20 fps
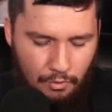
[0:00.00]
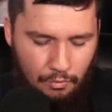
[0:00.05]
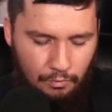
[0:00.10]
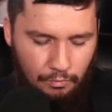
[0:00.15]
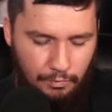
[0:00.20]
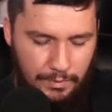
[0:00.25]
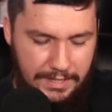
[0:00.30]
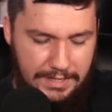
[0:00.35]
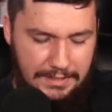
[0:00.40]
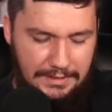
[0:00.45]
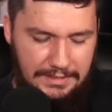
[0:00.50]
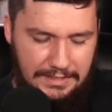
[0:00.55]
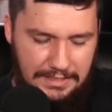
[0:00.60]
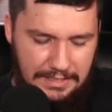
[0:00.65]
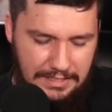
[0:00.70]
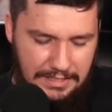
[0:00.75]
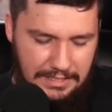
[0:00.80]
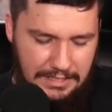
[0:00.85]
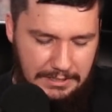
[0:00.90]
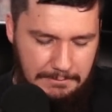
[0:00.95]

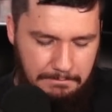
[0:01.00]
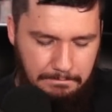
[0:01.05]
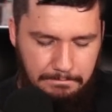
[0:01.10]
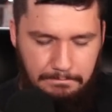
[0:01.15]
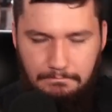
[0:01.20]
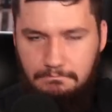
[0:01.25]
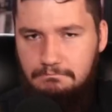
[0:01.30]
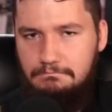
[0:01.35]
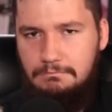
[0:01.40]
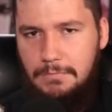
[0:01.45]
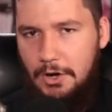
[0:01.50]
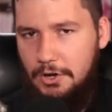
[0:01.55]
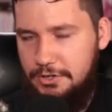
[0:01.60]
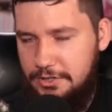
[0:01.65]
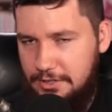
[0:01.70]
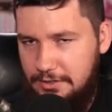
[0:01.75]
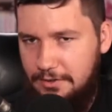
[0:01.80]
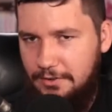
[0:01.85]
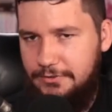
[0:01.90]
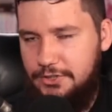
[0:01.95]
really
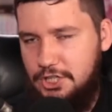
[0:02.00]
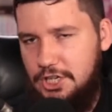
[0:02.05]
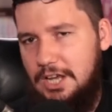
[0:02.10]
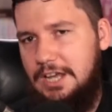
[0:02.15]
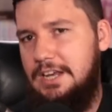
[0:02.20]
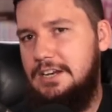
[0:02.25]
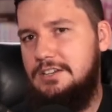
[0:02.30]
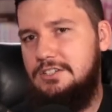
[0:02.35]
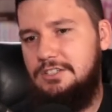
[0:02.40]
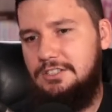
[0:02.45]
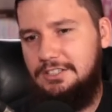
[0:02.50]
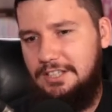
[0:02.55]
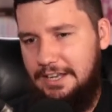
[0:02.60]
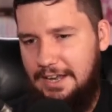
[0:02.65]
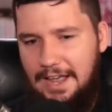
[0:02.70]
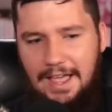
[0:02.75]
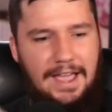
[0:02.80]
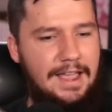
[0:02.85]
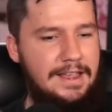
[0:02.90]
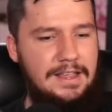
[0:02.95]
modern changes
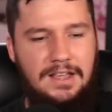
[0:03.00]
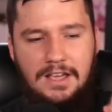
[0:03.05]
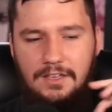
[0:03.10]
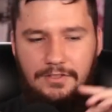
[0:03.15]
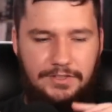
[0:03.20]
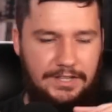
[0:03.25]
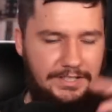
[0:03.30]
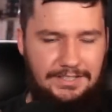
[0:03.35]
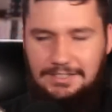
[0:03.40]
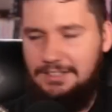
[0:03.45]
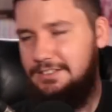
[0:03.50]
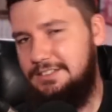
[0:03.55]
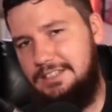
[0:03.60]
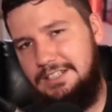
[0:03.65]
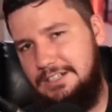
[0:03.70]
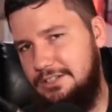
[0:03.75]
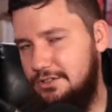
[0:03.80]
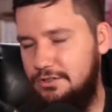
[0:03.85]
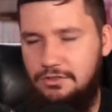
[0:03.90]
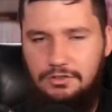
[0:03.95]
like hey this is
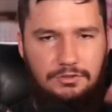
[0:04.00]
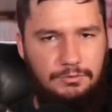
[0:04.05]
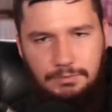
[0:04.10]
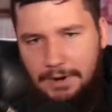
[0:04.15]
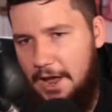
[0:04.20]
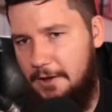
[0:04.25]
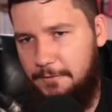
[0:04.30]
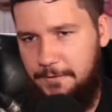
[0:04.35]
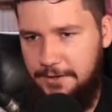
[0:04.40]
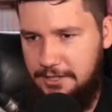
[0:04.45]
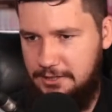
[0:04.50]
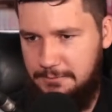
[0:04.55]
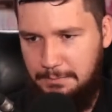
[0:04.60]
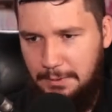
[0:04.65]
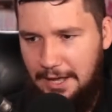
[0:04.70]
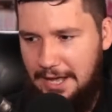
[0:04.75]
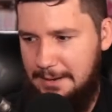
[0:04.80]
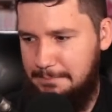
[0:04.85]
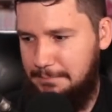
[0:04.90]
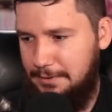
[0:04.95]
the new graphics
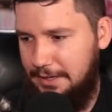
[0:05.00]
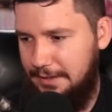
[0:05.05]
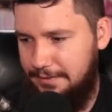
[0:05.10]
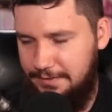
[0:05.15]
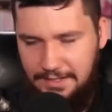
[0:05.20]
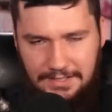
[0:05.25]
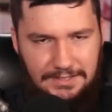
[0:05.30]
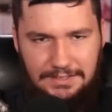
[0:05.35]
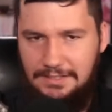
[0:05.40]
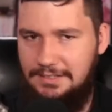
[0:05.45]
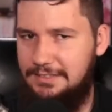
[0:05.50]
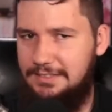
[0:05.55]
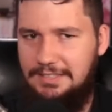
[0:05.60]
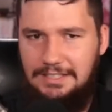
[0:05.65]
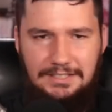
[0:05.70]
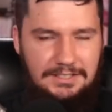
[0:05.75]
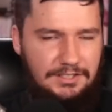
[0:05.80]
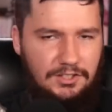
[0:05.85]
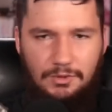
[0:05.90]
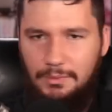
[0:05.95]
pipeline this is
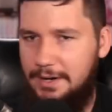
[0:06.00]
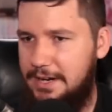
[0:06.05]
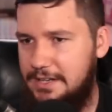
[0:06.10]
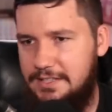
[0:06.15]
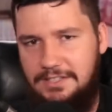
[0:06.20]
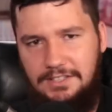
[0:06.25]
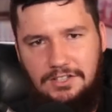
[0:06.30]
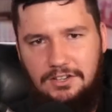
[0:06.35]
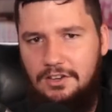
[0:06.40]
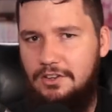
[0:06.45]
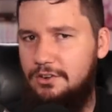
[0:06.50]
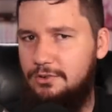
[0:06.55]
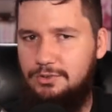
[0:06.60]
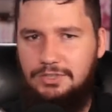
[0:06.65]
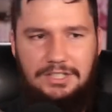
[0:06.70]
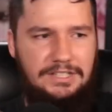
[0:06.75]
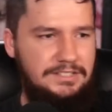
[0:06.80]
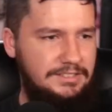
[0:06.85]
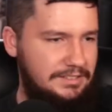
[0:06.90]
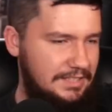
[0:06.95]
this crazy kernel
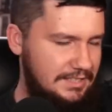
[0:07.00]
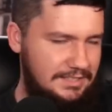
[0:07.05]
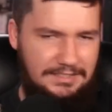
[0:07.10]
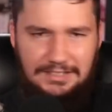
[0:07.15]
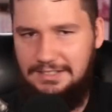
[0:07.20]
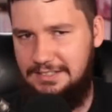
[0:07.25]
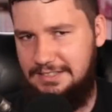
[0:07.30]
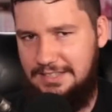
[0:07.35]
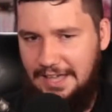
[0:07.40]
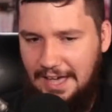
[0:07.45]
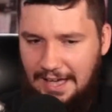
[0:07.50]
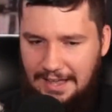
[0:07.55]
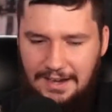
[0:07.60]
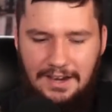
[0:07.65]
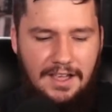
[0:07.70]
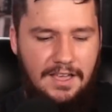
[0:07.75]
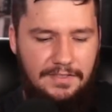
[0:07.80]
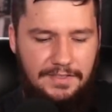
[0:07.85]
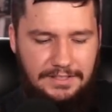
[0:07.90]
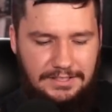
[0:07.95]
change this is that
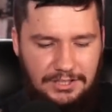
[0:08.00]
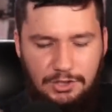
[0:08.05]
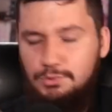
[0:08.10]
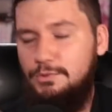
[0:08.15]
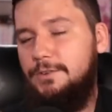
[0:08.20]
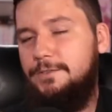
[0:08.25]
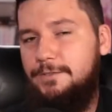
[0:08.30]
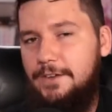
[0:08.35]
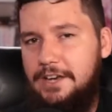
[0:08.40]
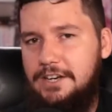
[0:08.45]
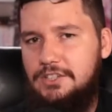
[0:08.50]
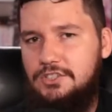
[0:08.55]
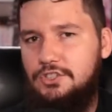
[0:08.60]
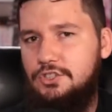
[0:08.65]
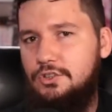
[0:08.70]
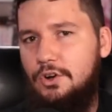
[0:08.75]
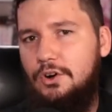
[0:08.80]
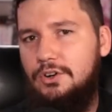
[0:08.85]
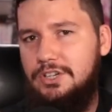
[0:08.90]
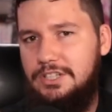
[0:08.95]
that's going to affect
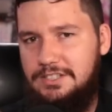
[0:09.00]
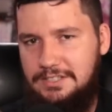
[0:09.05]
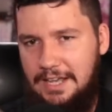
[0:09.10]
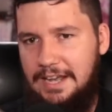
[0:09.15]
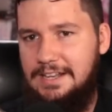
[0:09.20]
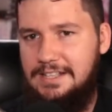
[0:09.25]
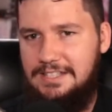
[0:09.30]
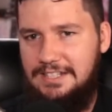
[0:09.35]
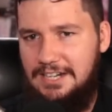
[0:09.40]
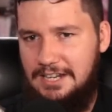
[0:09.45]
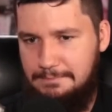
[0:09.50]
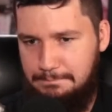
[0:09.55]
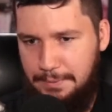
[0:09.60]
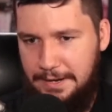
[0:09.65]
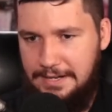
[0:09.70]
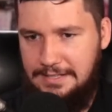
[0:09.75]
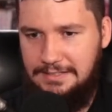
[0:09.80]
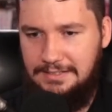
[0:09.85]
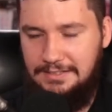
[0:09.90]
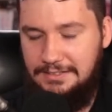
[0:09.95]
you on a day-to-day
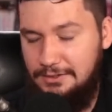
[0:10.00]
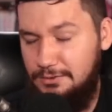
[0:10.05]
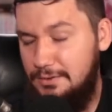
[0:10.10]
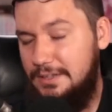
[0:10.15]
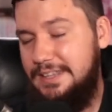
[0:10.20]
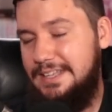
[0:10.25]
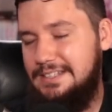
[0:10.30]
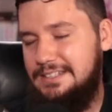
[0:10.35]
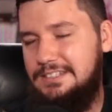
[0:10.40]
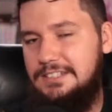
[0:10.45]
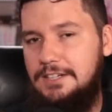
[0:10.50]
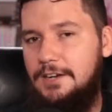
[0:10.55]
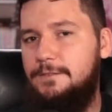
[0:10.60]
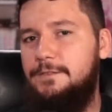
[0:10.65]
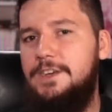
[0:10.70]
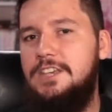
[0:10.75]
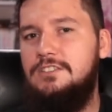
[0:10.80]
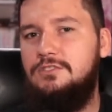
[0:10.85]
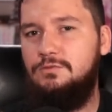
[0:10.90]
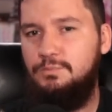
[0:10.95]
basis and all of that
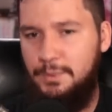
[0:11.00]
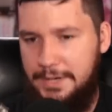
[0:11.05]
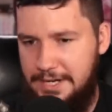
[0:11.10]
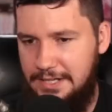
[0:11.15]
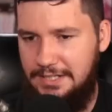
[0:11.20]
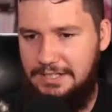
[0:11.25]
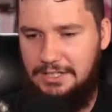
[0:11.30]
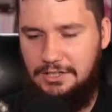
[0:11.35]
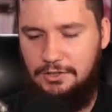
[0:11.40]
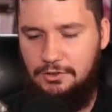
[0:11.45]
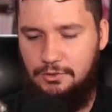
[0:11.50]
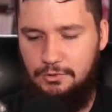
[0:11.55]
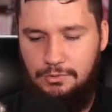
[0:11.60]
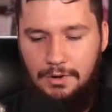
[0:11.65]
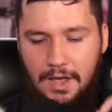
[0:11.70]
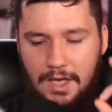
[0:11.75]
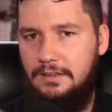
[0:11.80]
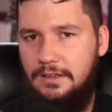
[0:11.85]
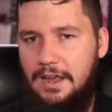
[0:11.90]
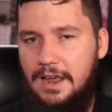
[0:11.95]
stuff is really cool
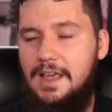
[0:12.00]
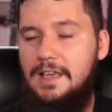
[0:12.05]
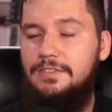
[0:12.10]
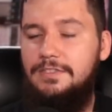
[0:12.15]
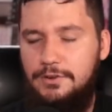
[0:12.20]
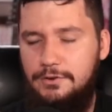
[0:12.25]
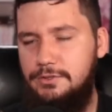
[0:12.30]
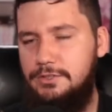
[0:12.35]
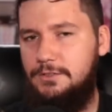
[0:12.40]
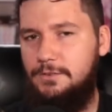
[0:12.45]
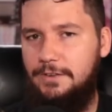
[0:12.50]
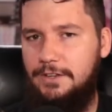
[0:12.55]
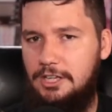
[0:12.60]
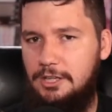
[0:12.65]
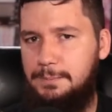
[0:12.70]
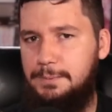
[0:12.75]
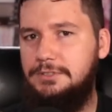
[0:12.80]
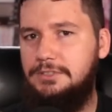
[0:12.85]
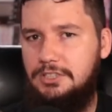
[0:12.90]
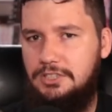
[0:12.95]
and those
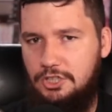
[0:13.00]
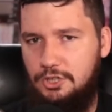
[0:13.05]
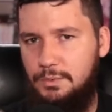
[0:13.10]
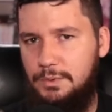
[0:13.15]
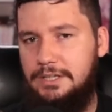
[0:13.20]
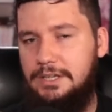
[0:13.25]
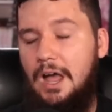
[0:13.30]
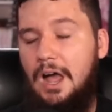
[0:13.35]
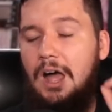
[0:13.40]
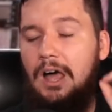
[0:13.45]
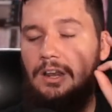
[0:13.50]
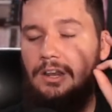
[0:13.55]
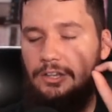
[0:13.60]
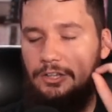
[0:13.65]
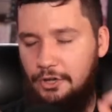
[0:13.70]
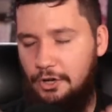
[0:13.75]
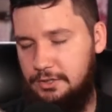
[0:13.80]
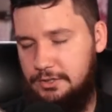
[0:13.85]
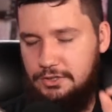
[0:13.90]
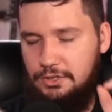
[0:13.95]
developers are doing a
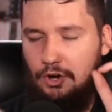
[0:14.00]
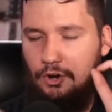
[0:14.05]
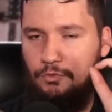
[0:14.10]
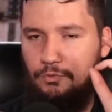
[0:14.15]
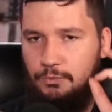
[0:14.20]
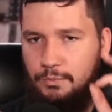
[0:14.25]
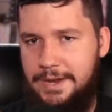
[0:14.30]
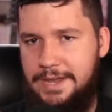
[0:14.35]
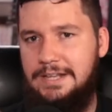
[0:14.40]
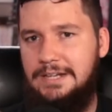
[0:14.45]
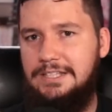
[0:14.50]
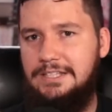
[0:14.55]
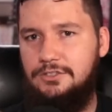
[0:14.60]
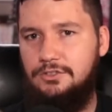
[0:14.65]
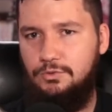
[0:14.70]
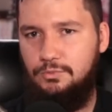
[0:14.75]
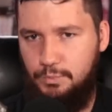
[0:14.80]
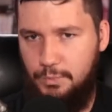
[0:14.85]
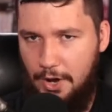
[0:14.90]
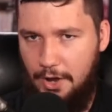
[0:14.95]
lot of really
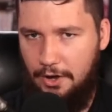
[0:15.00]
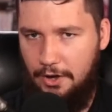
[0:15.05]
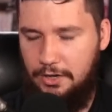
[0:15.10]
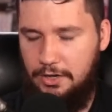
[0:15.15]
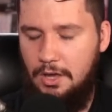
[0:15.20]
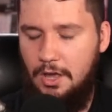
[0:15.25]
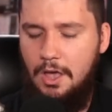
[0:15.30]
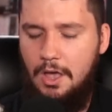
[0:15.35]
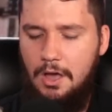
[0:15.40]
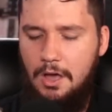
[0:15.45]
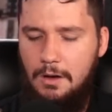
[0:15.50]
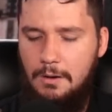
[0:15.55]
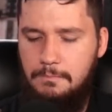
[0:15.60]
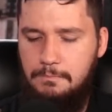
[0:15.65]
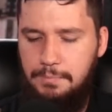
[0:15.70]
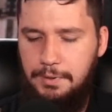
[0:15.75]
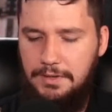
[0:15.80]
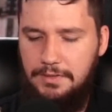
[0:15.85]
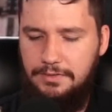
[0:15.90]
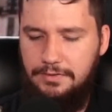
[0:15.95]
good work
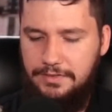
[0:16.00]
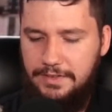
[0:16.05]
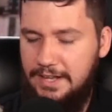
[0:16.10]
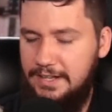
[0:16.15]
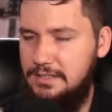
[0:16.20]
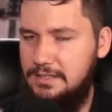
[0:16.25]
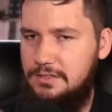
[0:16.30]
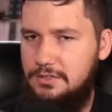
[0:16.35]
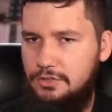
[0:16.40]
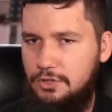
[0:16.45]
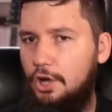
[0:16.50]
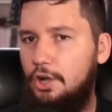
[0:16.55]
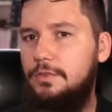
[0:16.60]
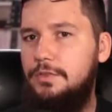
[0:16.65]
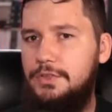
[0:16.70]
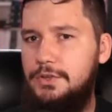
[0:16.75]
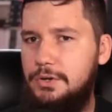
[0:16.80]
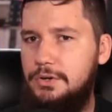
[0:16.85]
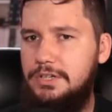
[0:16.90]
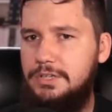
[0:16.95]
but that's
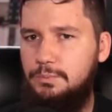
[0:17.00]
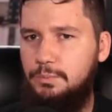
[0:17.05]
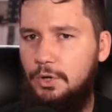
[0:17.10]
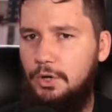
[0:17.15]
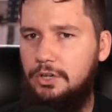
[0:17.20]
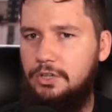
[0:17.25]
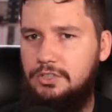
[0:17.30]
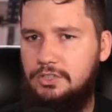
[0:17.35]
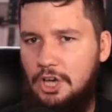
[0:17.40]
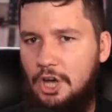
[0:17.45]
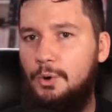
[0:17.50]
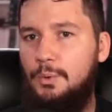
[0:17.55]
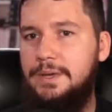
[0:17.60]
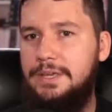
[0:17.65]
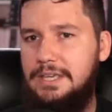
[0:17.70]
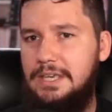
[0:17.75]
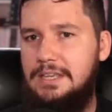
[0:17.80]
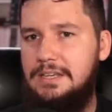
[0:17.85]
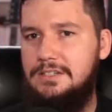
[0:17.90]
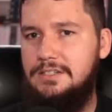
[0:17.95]
not the only work
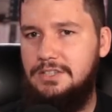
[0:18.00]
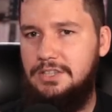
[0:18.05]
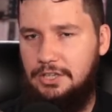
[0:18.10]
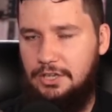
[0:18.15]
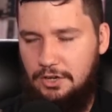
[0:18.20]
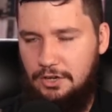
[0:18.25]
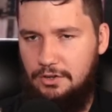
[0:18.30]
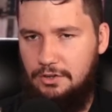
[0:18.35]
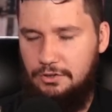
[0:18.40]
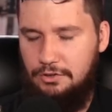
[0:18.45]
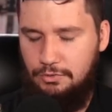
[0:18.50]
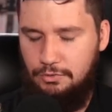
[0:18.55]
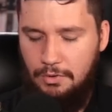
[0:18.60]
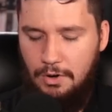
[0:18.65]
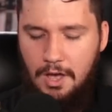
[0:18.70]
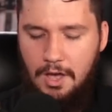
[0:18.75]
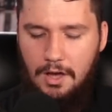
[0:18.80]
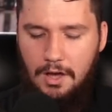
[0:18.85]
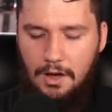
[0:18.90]
going into the kernel.